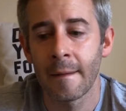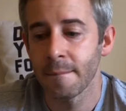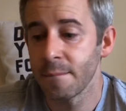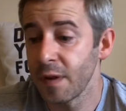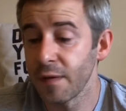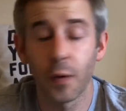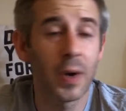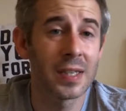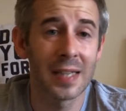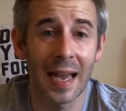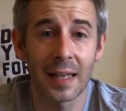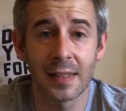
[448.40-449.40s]
The voice
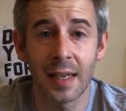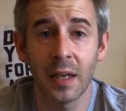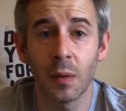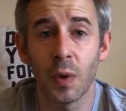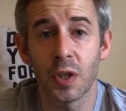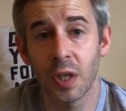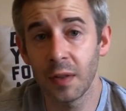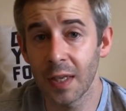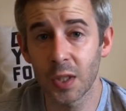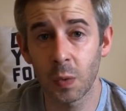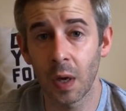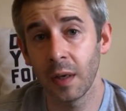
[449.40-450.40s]
acting, which in
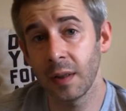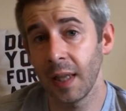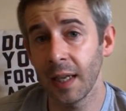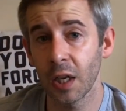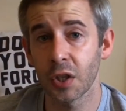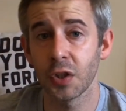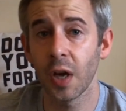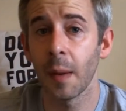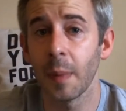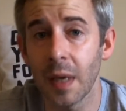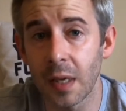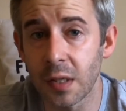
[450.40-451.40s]
this one, the English
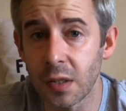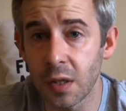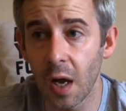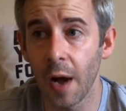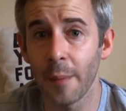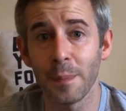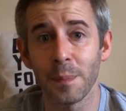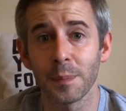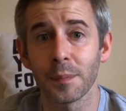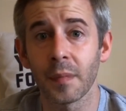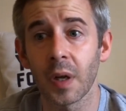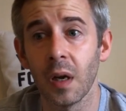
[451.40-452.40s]
dub, is um,
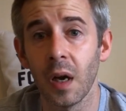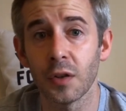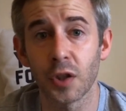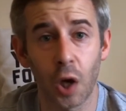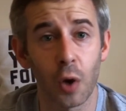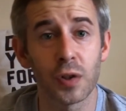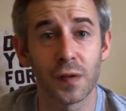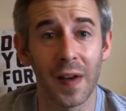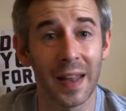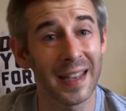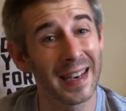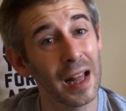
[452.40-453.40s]
uh, Dakota
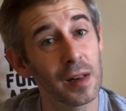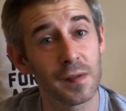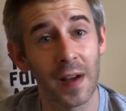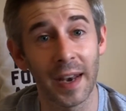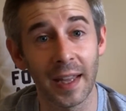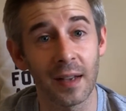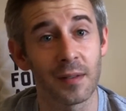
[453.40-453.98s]
Fanning and Elle Fanning,